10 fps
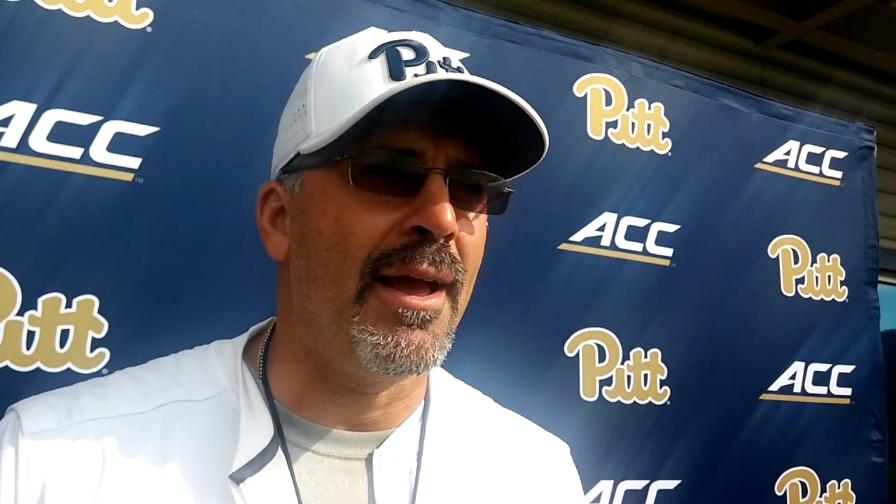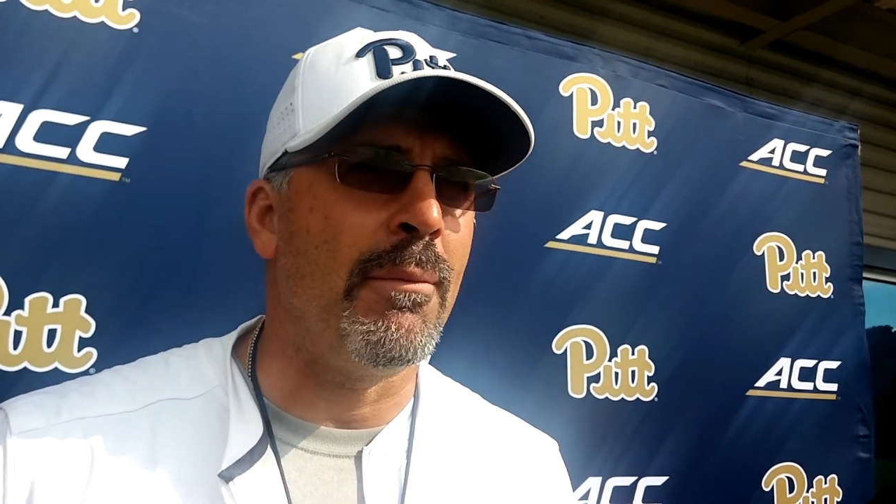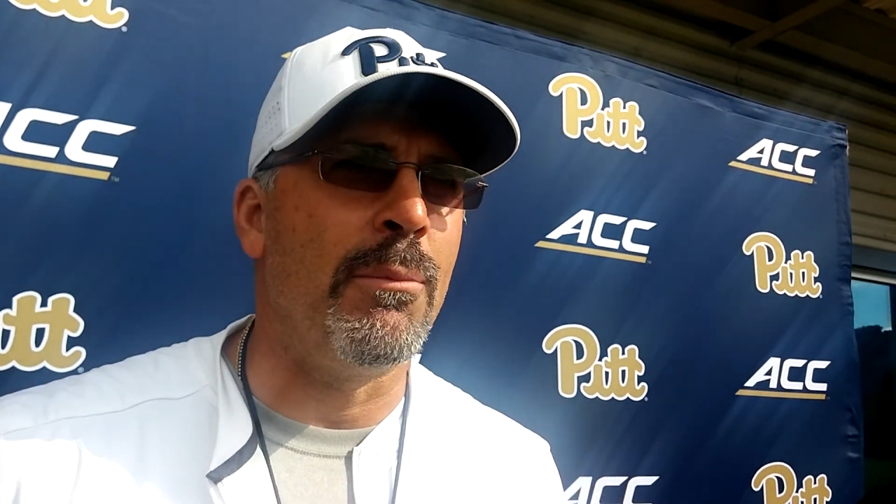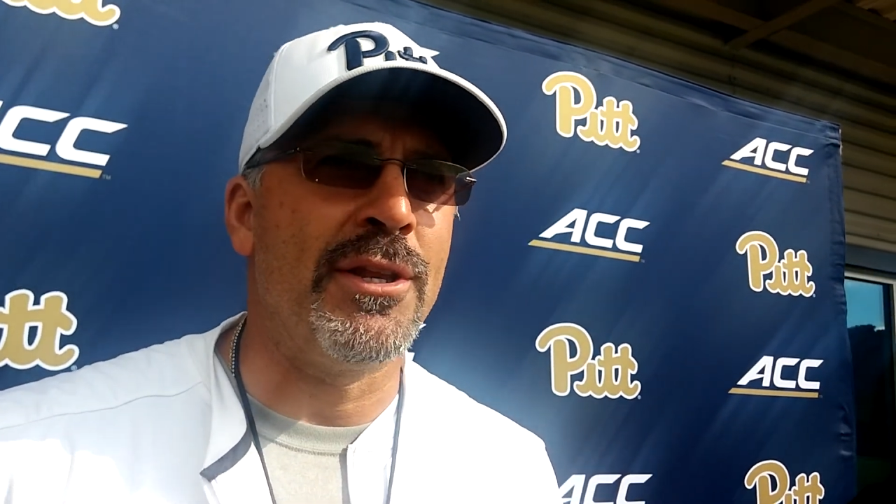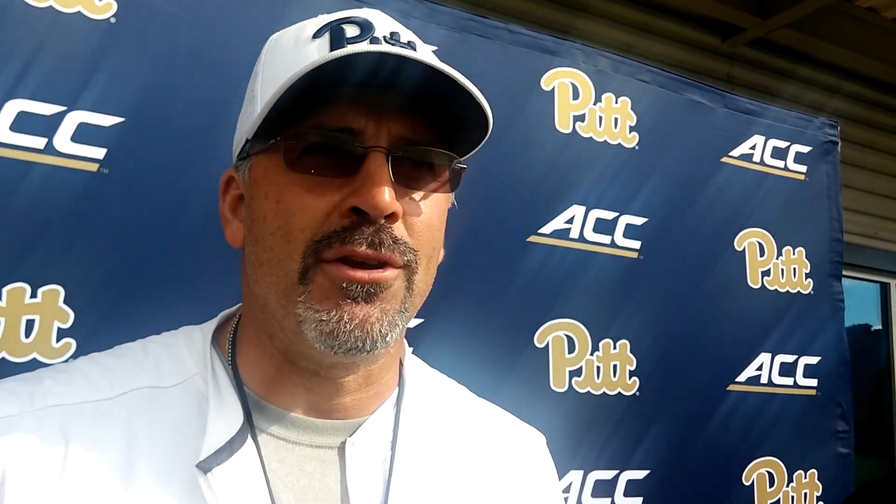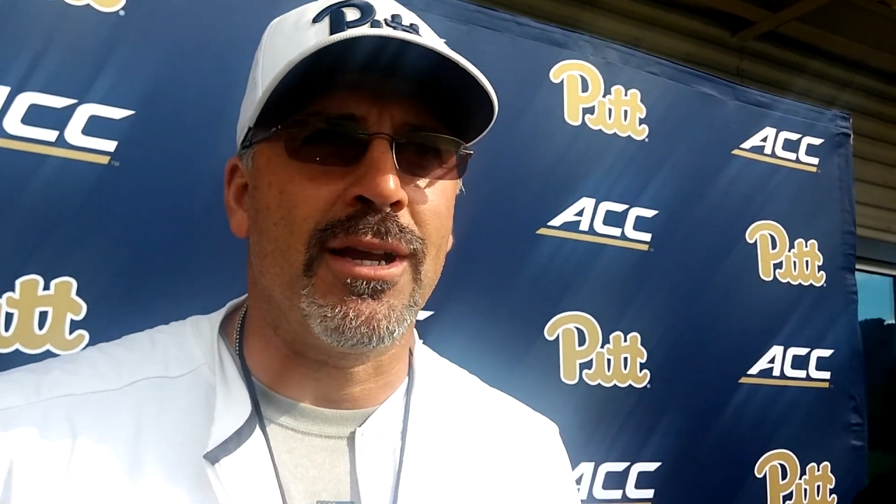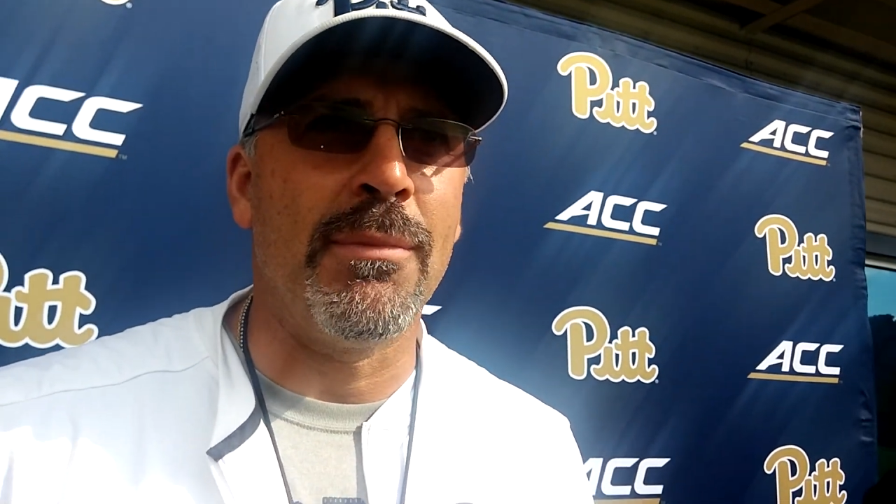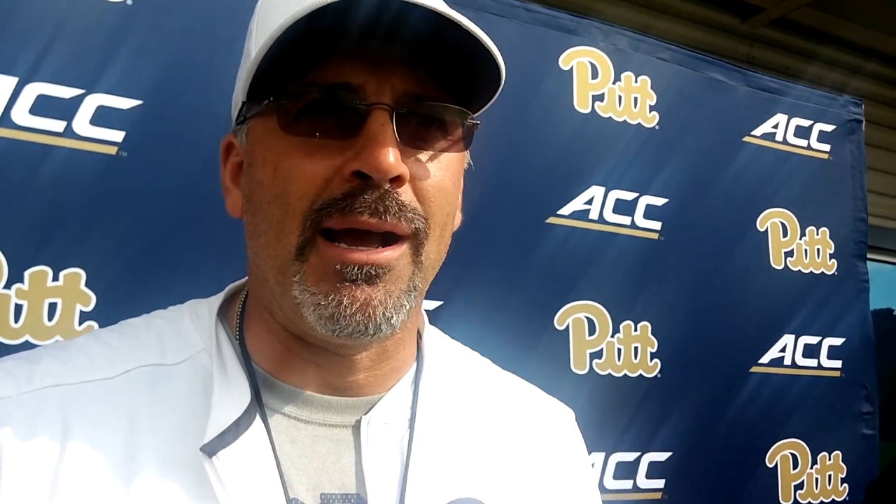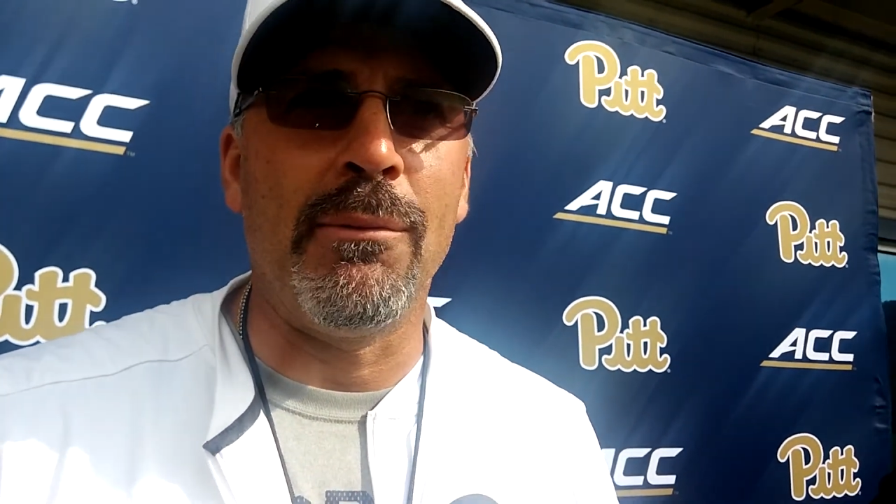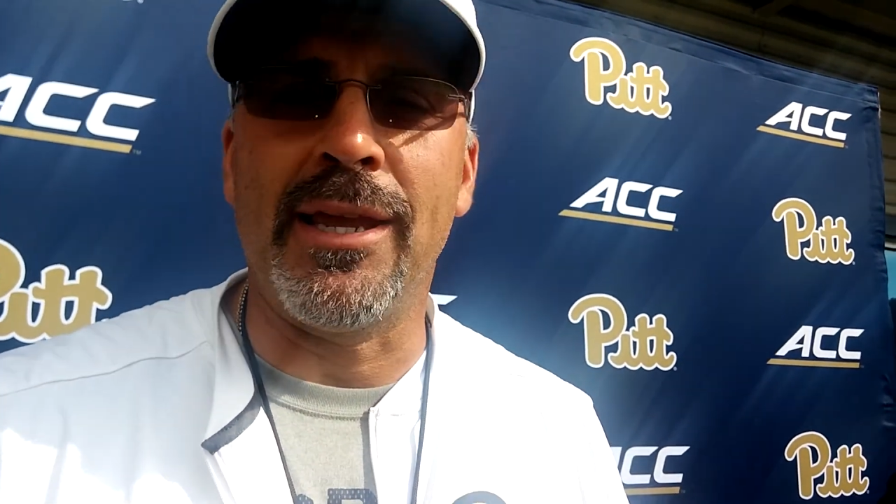yeah. When we took
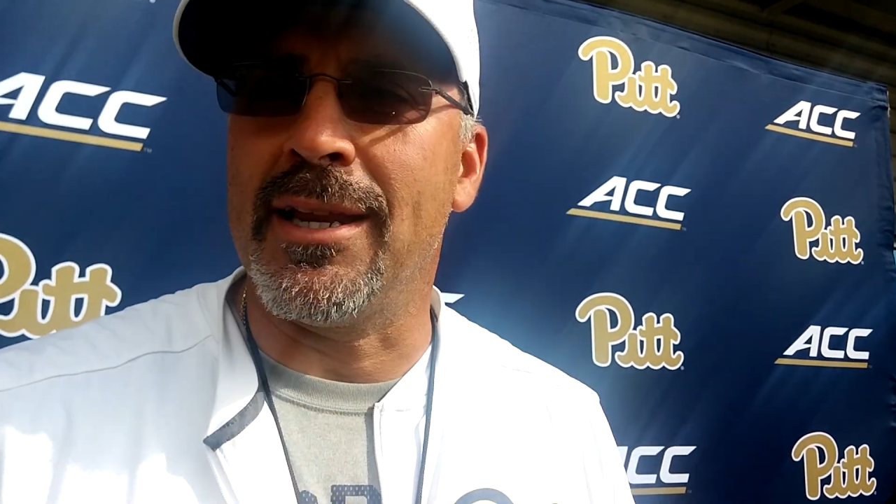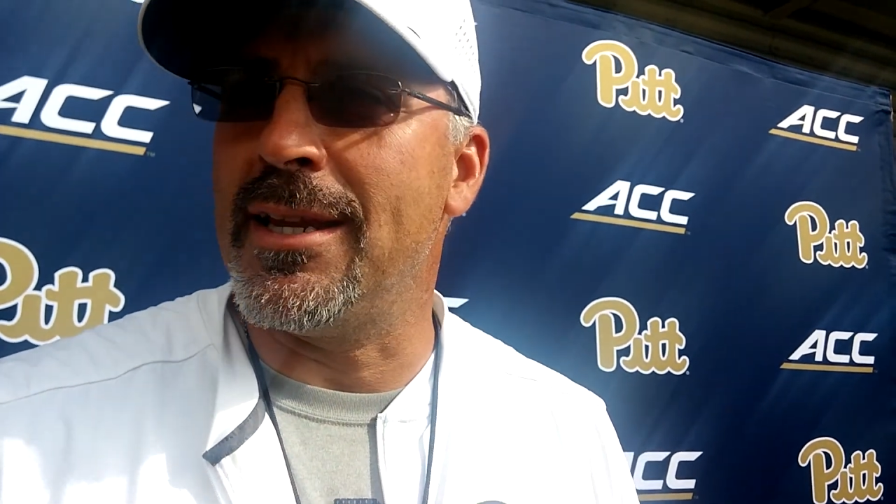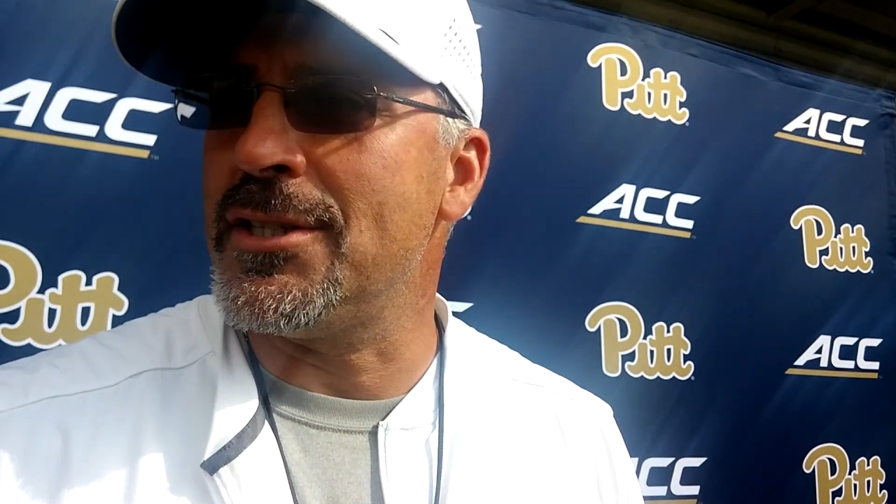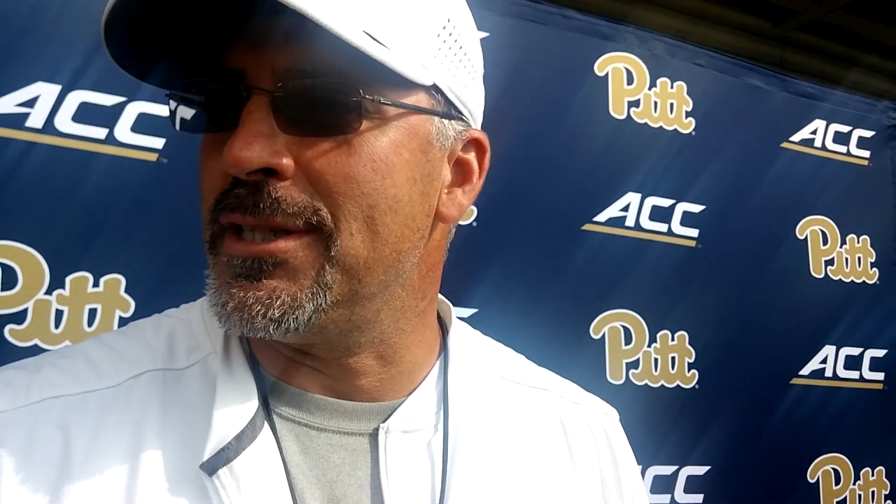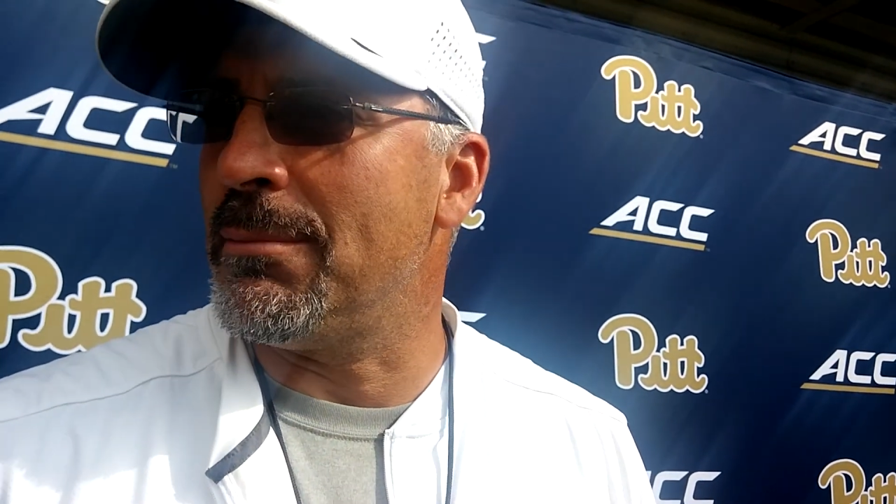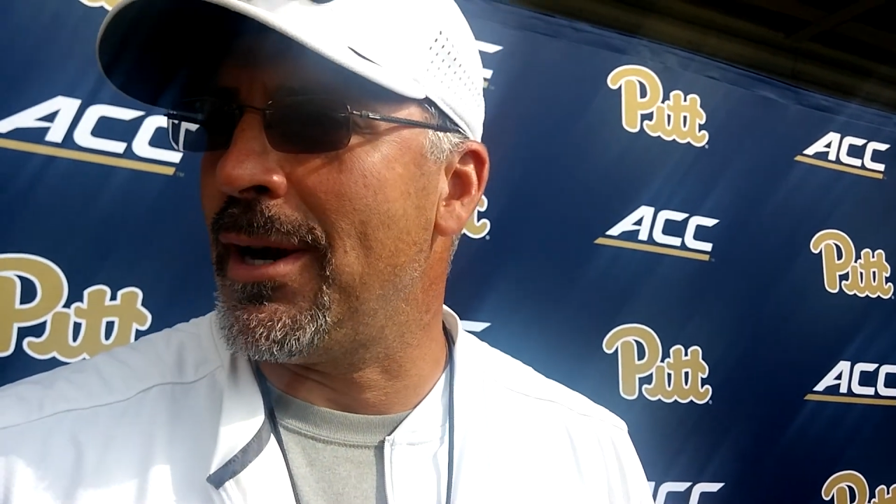him out, we conditioned